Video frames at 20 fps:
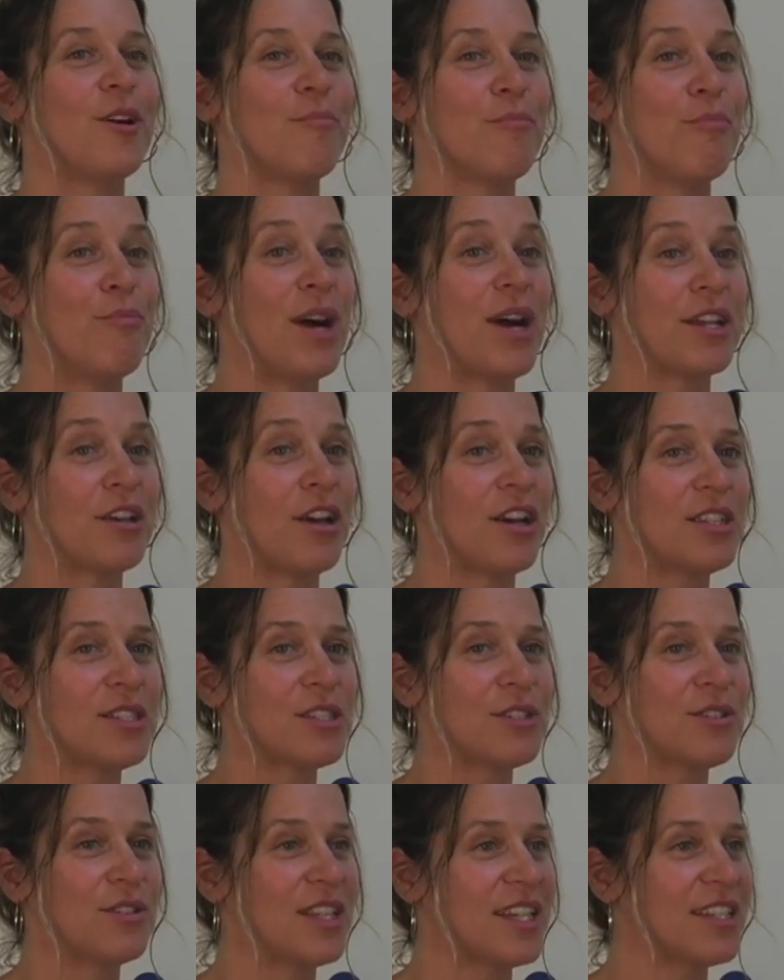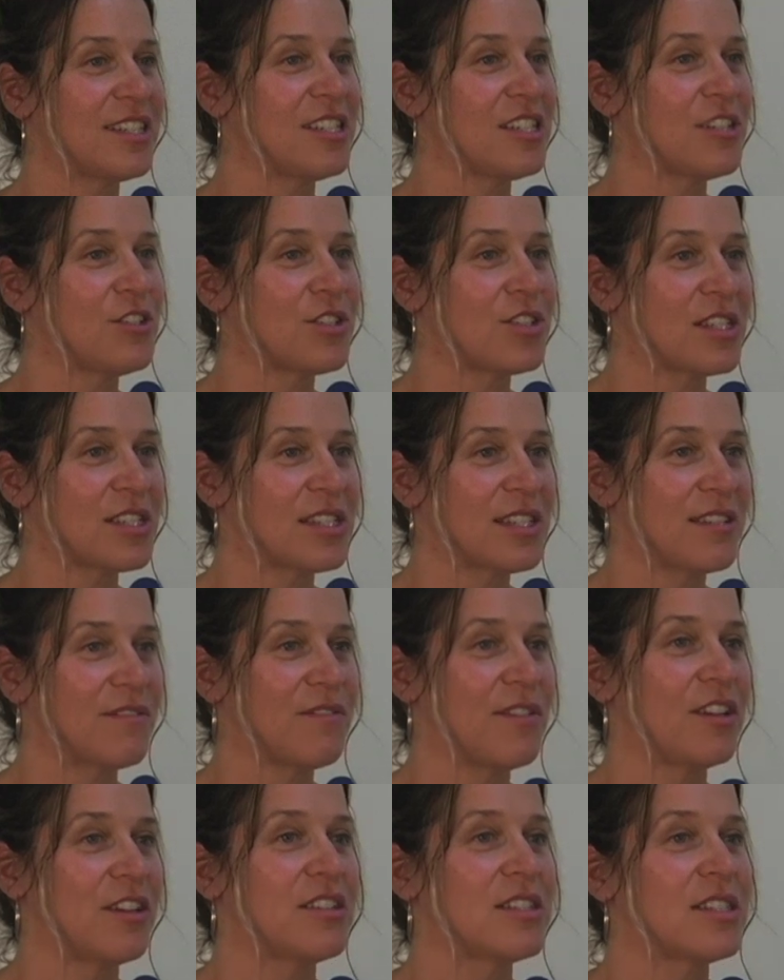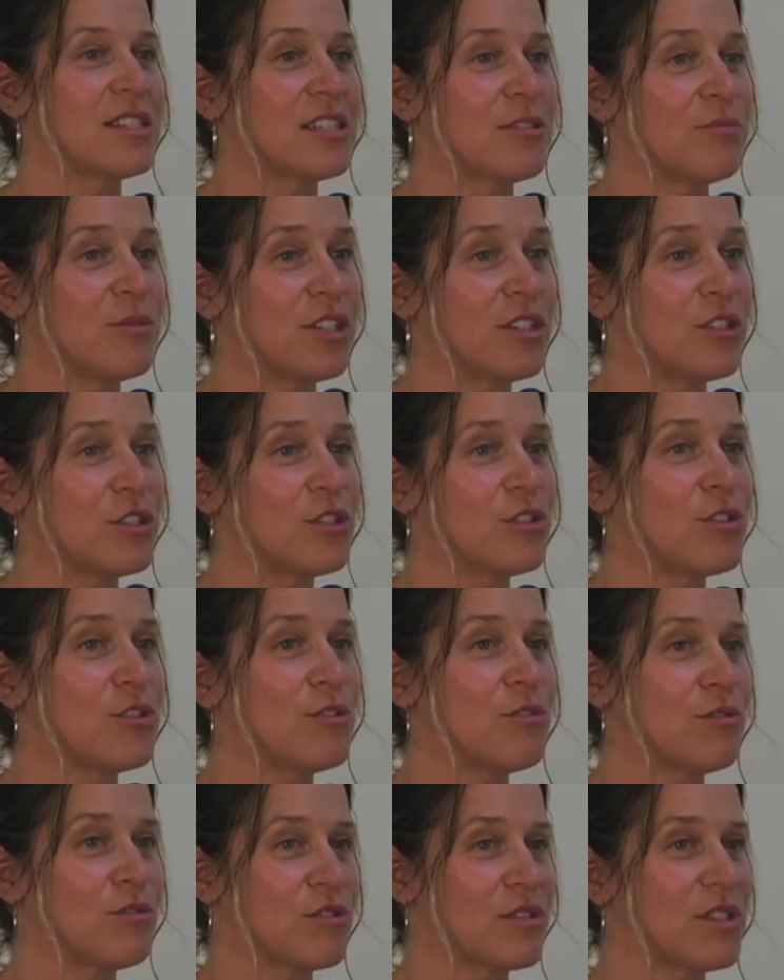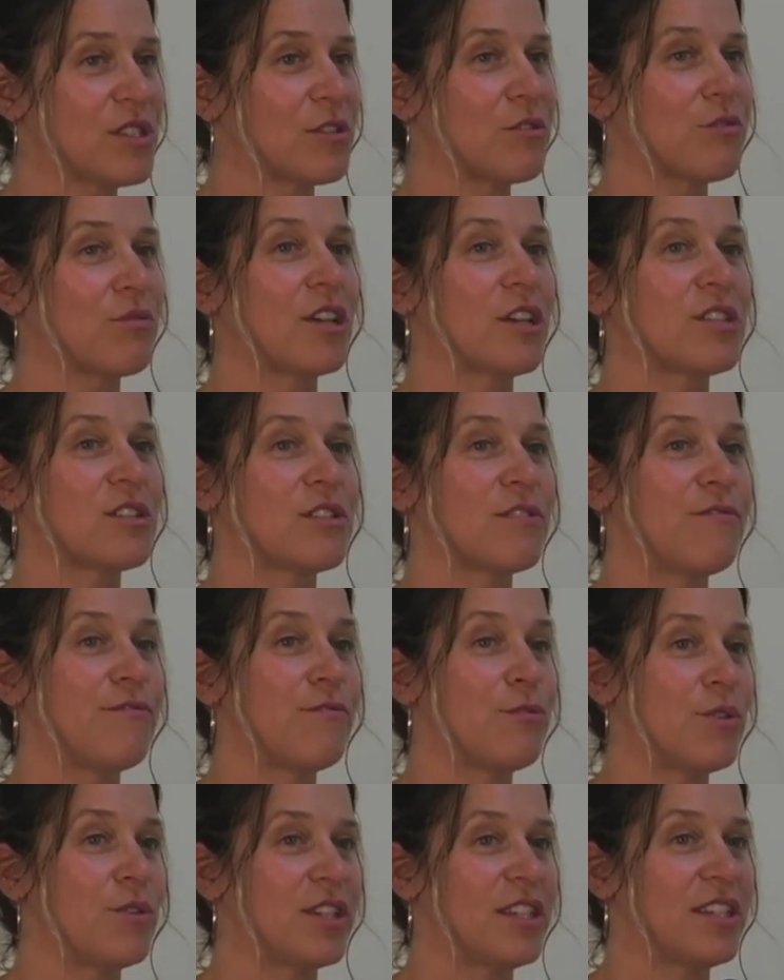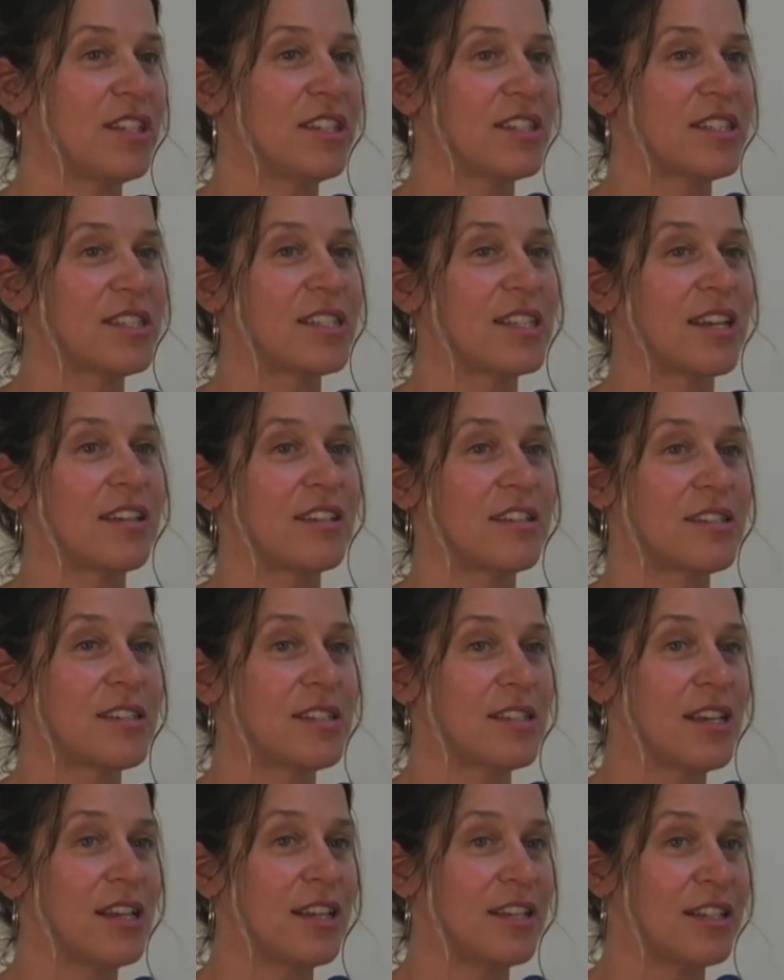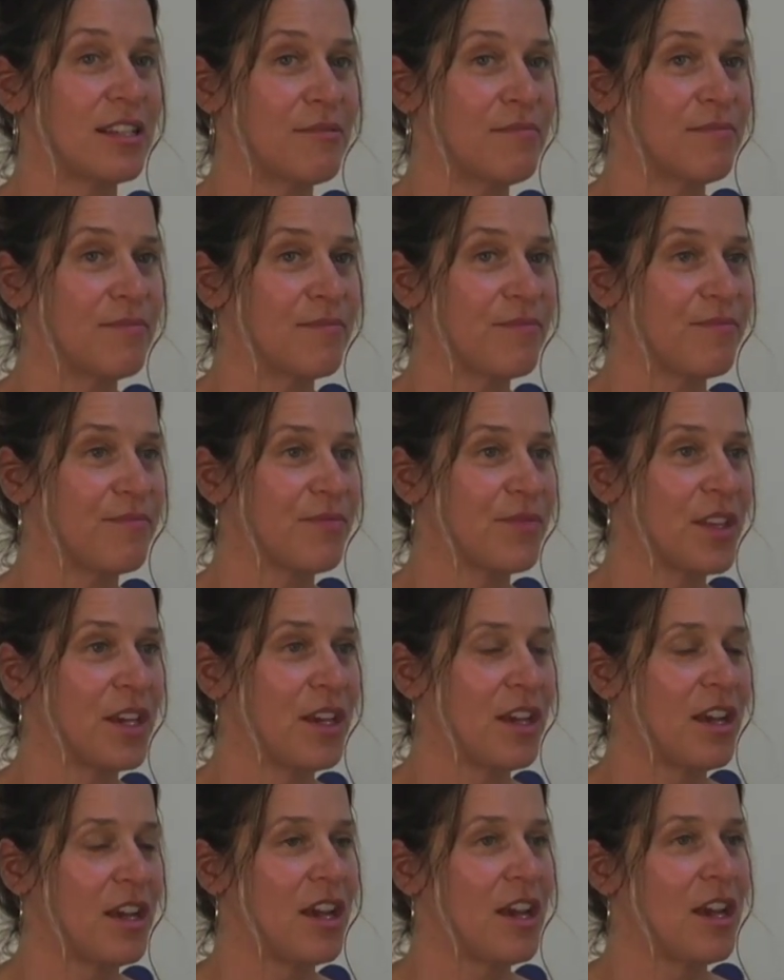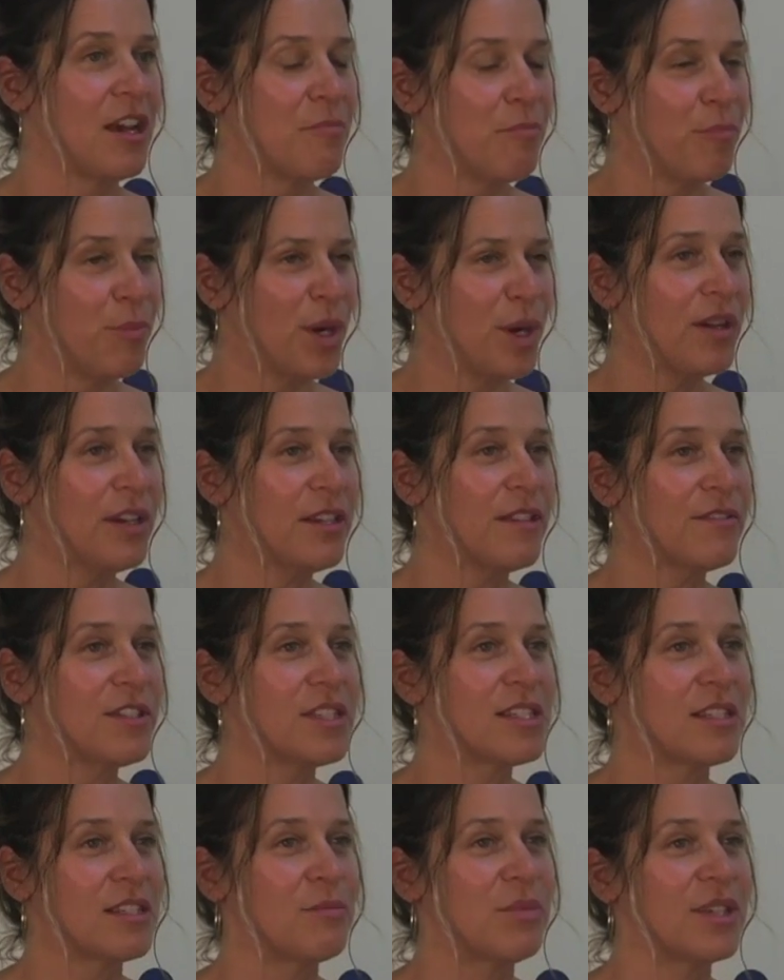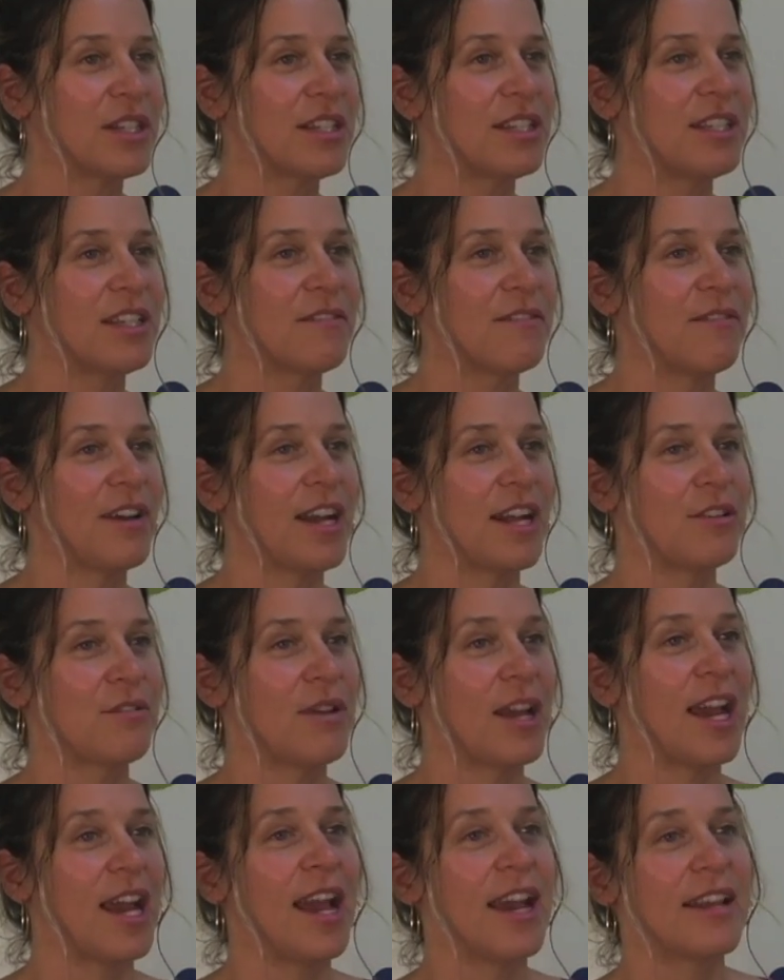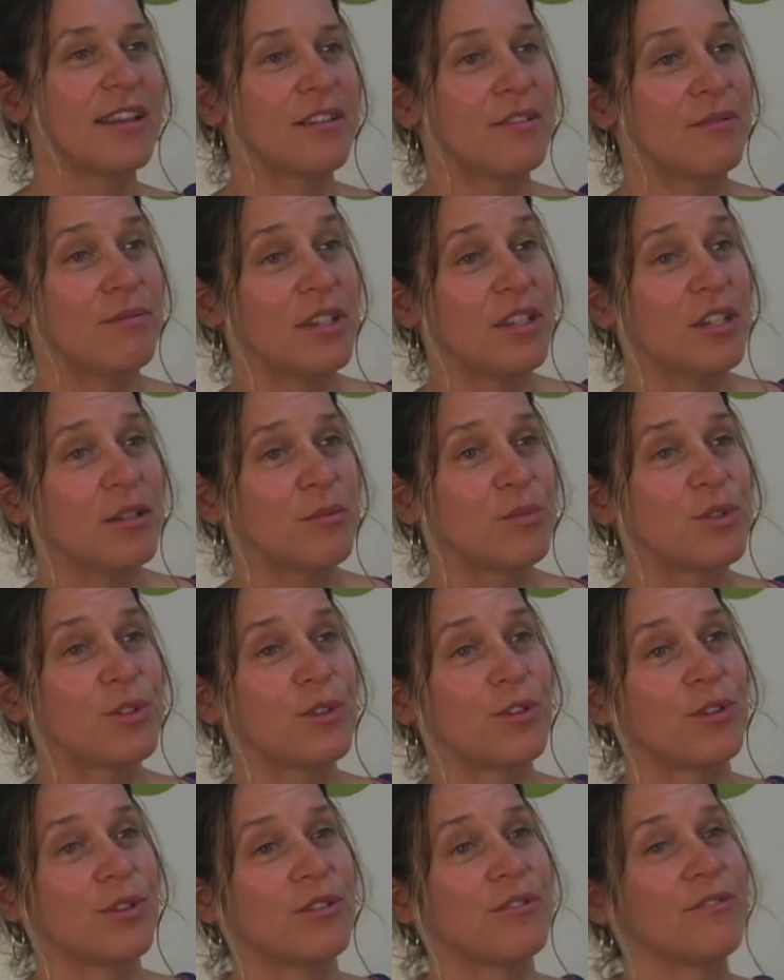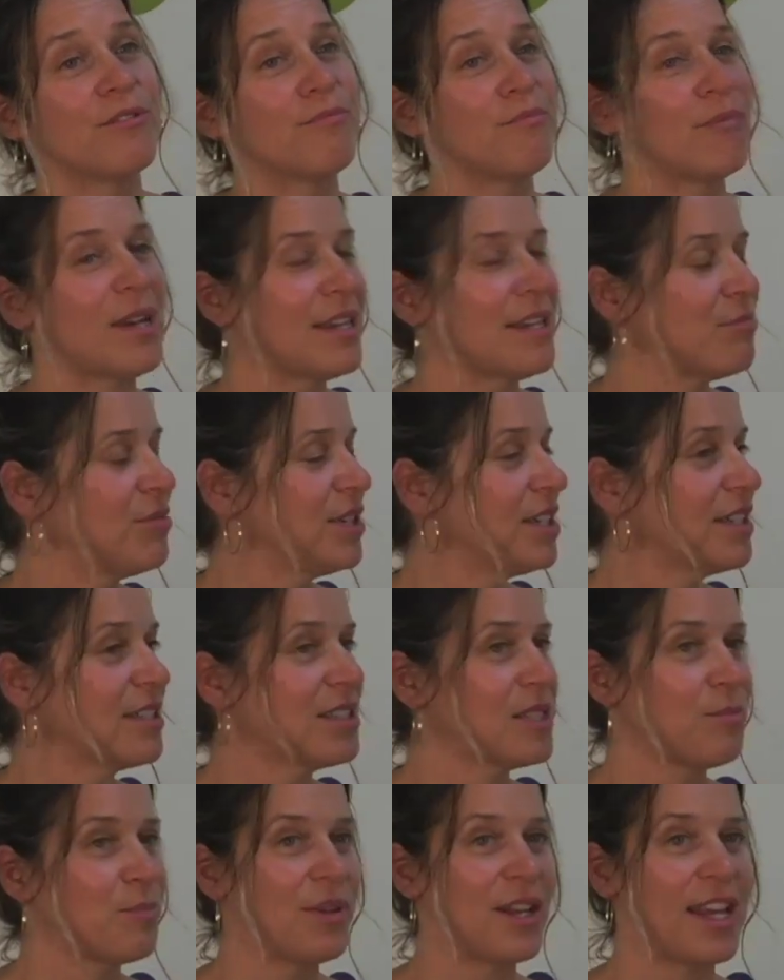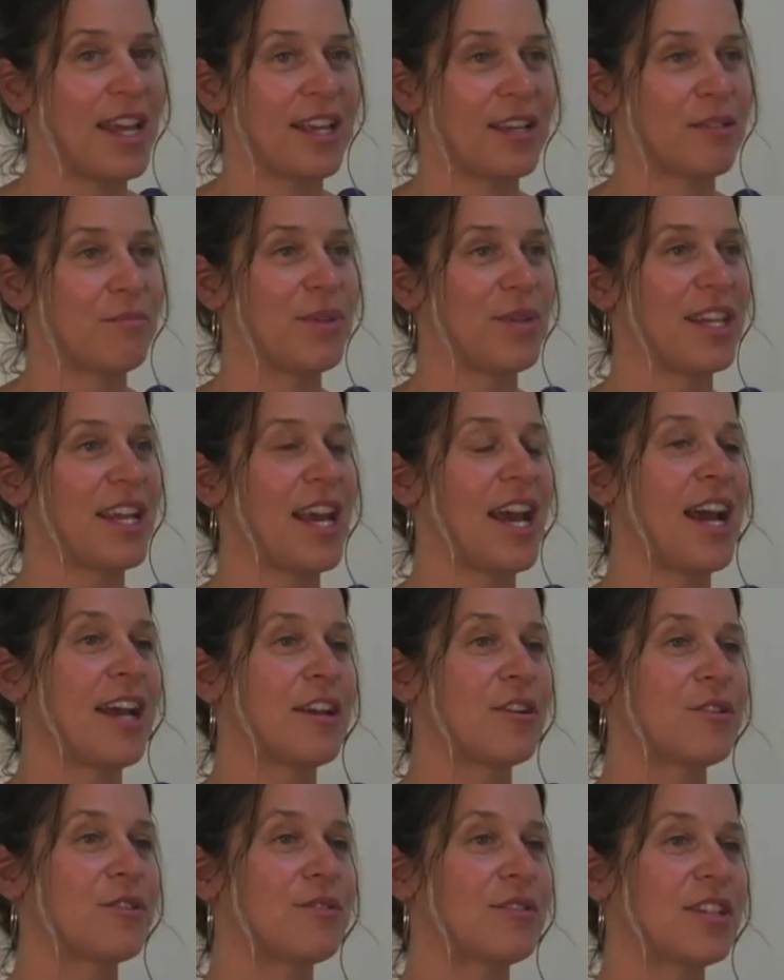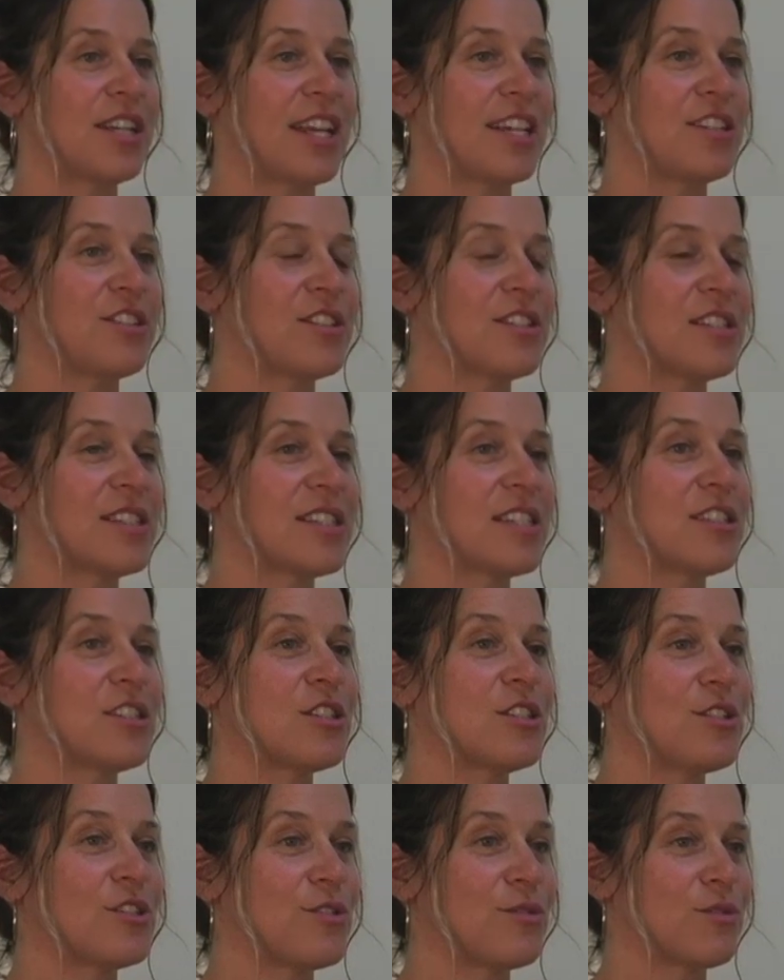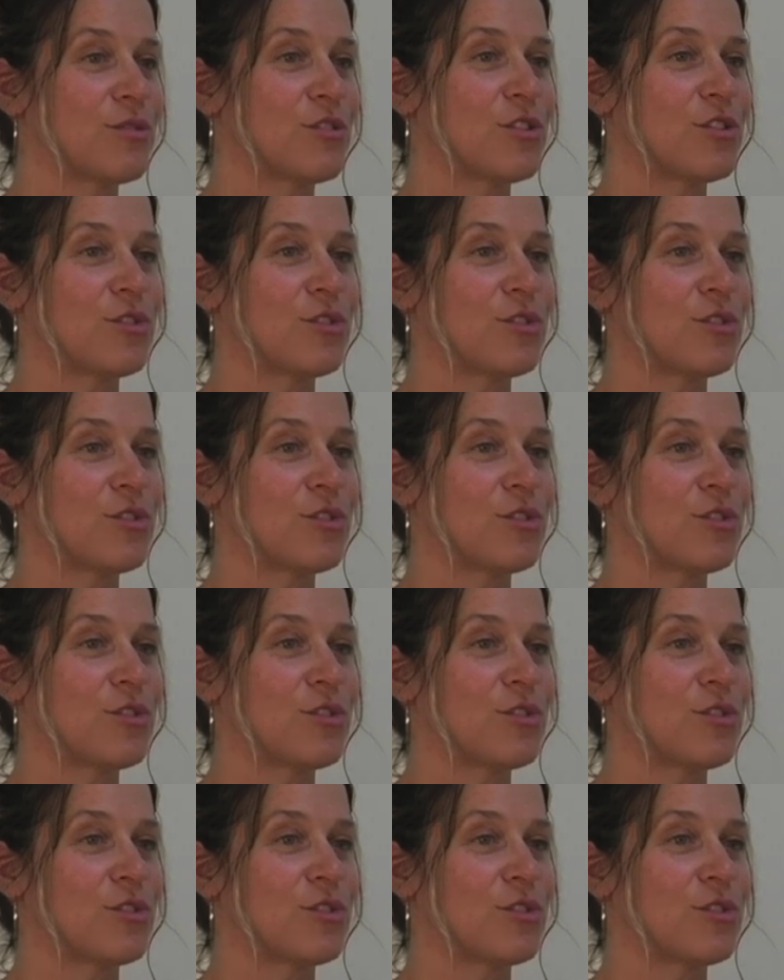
but also that teachers had very similar students across the 4 years under study. Part of the stability and value added we observed might be explained by the high correlations in the student